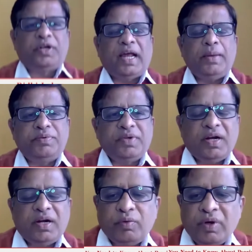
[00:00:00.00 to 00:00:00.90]
types
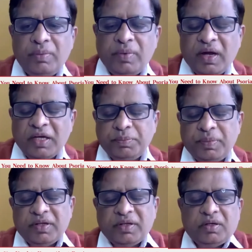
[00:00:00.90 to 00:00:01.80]
are one as
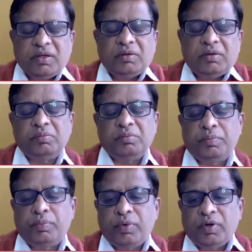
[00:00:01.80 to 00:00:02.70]
per the
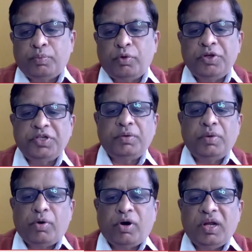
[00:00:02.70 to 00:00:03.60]
position of
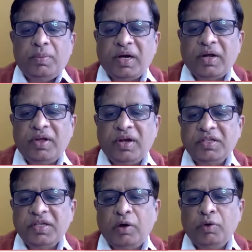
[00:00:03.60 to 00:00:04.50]
the body, but other
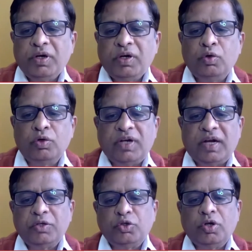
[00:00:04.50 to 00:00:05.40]
is how it looks
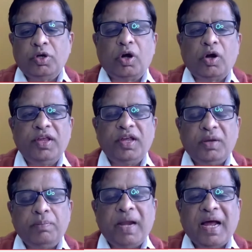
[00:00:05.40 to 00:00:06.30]
like. So the chronic
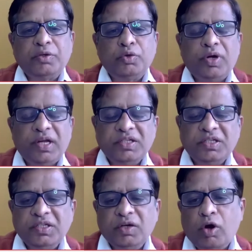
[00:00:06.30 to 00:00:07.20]
plaque psoriasis
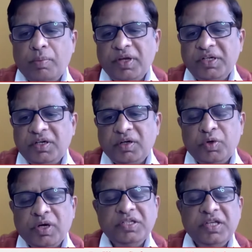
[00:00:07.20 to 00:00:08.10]
is the commonest. You
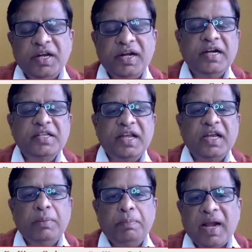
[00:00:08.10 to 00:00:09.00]
can see a red
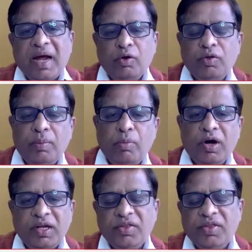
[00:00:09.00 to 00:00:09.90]
scaly plaque on the
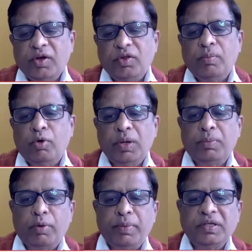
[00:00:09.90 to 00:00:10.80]
body, generally on the bony
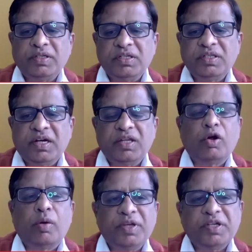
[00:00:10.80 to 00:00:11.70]
prominences. That is the
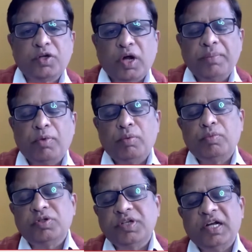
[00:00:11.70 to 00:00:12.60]
commonest type,
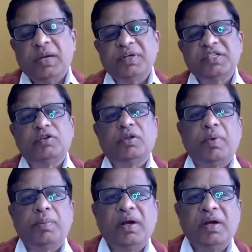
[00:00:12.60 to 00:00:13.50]
almost 80% of the
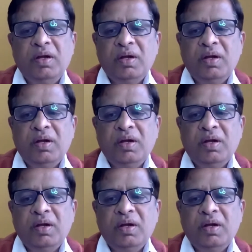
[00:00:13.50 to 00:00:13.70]
people.